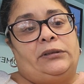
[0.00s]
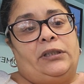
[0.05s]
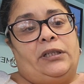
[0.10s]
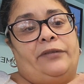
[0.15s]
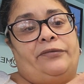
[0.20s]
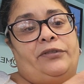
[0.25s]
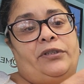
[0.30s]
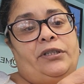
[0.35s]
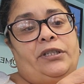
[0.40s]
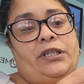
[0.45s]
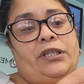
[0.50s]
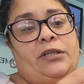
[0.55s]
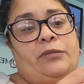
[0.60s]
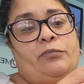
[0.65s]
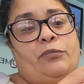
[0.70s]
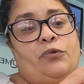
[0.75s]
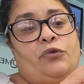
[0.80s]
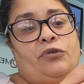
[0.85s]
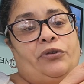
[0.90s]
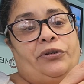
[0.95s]
If you need
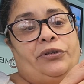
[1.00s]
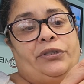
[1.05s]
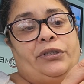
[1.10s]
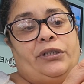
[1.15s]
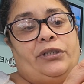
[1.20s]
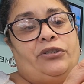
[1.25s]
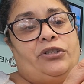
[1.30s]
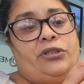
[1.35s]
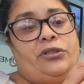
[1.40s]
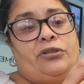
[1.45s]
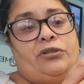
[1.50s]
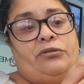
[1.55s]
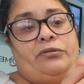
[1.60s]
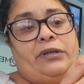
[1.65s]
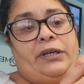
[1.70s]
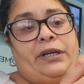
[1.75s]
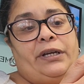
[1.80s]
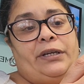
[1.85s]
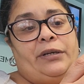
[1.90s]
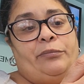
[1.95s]
more, you can just go
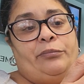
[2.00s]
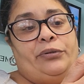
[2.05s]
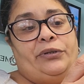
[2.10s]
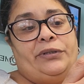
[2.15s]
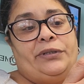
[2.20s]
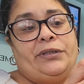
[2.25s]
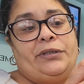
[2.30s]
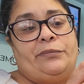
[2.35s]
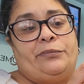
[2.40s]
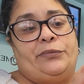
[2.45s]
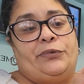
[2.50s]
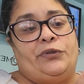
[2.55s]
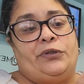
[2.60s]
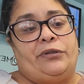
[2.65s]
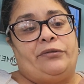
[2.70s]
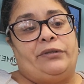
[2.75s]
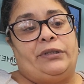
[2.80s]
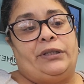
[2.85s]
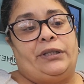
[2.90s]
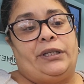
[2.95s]
ahead and put some
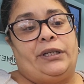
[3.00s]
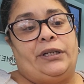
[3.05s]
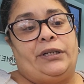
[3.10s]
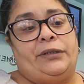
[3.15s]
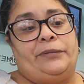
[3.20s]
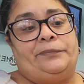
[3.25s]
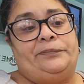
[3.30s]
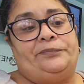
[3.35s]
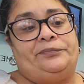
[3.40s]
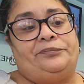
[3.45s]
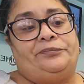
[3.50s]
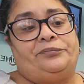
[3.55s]
more in there,